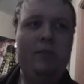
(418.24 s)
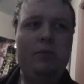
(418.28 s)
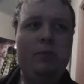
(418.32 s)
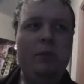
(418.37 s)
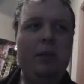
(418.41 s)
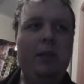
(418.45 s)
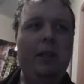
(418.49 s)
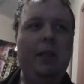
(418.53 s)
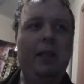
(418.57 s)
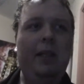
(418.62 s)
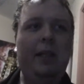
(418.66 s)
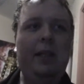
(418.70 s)

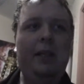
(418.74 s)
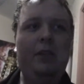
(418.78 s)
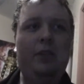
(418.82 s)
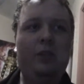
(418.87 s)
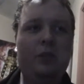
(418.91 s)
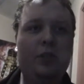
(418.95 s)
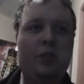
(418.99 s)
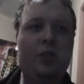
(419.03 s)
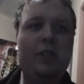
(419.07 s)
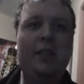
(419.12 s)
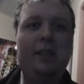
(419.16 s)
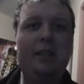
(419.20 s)
He's really
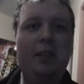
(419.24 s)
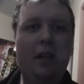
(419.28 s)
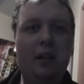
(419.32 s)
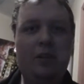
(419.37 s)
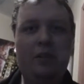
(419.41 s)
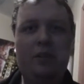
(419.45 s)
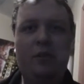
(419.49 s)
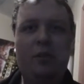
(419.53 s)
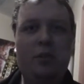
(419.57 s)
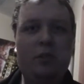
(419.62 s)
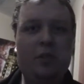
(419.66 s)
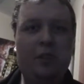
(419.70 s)
interested in
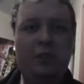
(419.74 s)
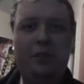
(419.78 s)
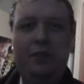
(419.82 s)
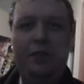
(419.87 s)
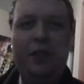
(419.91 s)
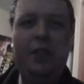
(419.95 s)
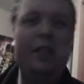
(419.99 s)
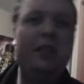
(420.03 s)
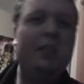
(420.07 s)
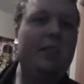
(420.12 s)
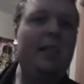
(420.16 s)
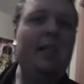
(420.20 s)
all sorts
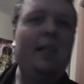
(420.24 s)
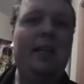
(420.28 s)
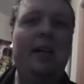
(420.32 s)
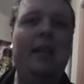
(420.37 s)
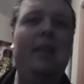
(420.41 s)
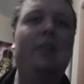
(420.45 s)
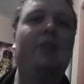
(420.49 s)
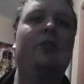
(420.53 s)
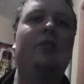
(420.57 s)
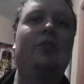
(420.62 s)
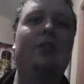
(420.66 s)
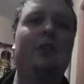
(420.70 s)
of things
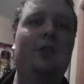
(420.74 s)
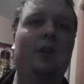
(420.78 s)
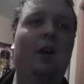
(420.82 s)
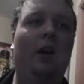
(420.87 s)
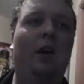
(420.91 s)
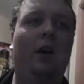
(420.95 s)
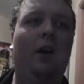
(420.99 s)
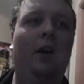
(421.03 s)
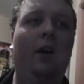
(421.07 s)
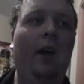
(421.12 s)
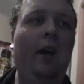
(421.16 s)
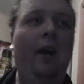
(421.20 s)
teenagers
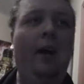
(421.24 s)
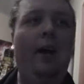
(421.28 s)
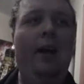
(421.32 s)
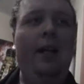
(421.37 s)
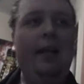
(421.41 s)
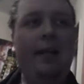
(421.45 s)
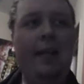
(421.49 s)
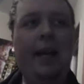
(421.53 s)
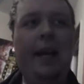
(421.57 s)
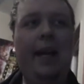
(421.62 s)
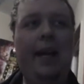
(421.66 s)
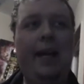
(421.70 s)
are.
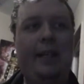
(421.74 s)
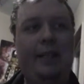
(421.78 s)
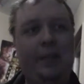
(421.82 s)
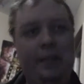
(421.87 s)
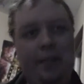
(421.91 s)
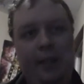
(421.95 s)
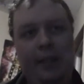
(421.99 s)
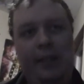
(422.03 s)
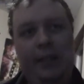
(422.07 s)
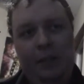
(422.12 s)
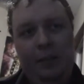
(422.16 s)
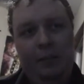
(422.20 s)
And he
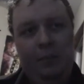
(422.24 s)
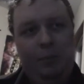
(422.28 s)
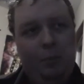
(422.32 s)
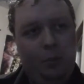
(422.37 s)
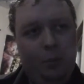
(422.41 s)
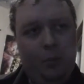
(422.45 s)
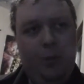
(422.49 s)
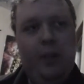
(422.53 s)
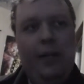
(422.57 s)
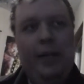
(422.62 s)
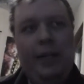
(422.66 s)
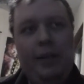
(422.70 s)
acts like a
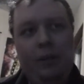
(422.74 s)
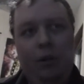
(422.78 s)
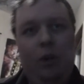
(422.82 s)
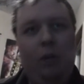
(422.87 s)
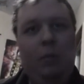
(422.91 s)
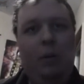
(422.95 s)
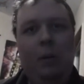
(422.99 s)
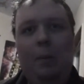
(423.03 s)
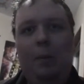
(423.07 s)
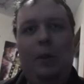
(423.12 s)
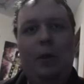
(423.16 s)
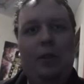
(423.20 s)
pretty
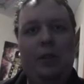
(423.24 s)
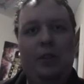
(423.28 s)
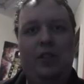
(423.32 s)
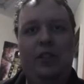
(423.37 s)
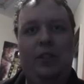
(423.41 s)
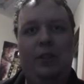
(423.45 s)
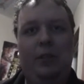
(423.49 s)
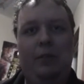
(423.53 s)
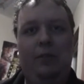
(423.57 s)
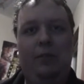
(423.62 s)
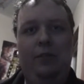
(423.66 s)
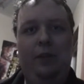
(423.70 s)
normal
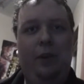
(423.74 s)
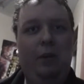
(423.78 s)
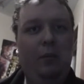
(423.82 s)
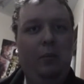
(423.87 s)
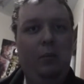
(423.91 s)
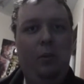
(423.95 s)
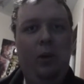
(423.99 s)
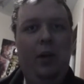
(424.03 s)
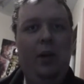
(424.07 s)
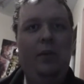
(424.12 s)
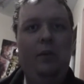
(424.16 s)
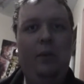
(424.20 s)
person,
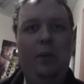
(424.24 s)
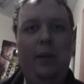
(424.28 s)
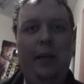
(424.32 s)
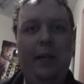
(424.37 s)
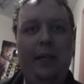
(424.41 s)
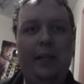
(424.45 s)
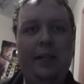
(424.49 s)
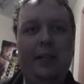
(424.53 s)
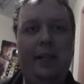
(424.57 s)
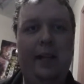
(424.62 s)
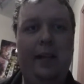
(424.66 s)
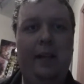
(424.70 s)
from what
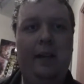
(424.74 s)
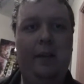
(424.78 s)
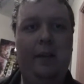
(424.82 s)
we can